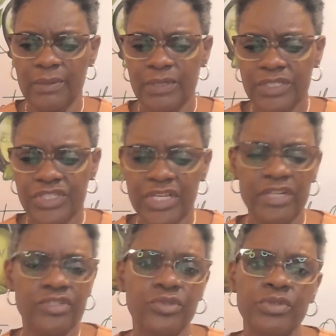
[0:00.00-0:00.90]
Share
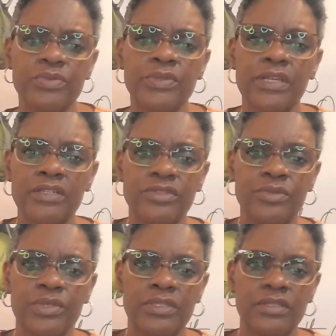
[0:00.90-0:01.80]
stories with our
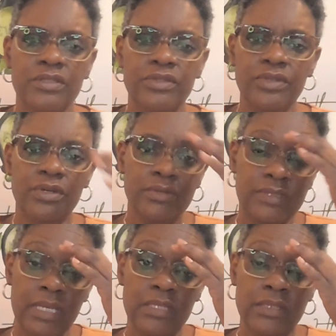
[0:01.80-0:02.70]
students.
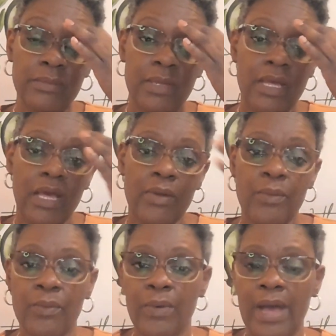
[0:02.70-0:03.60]
Tell them
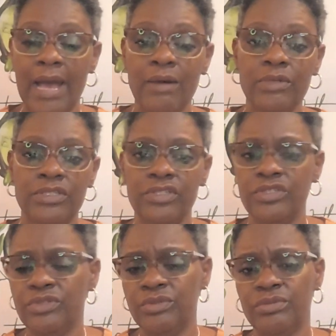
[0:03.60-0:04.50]
how it took
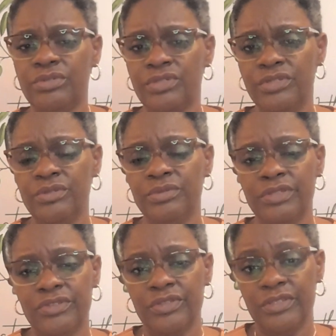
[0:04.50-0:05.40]
you
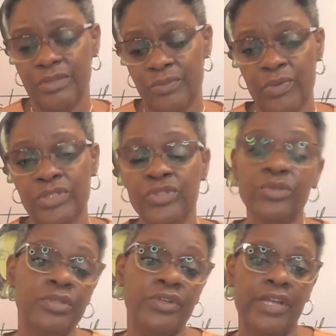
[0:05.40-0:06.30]
when you
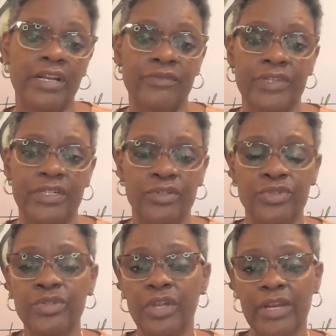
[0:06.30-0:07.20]
learn how to read or
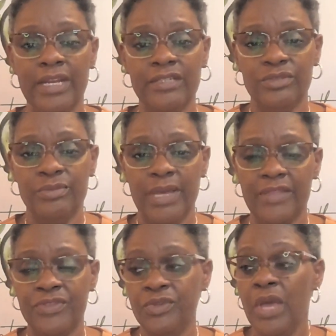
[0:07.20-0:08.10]
you learn how to do
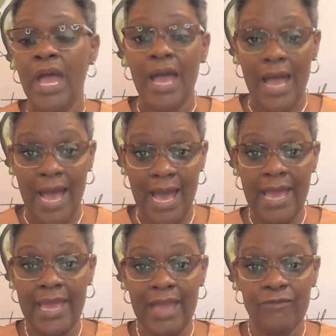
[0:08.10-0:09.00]
math. I
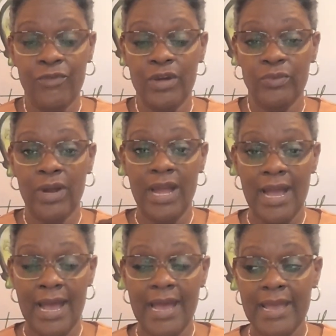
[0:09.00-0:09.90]
have one where
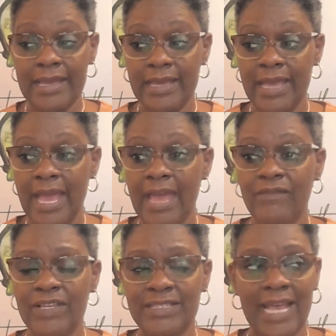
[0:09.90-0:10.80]
I have
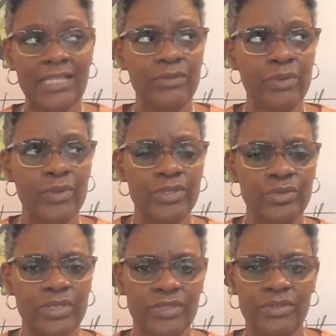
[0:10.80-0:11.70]
exactly what we're
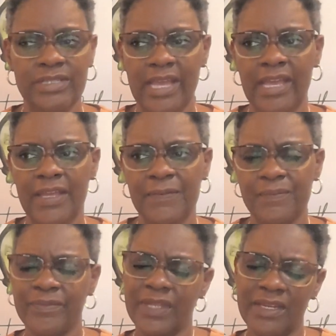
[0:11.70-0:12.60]
doing today
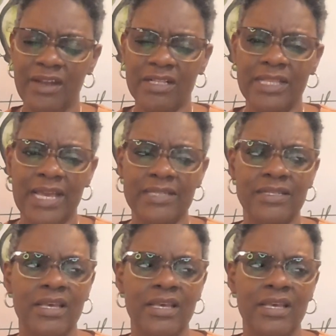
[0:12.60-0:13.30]
in our class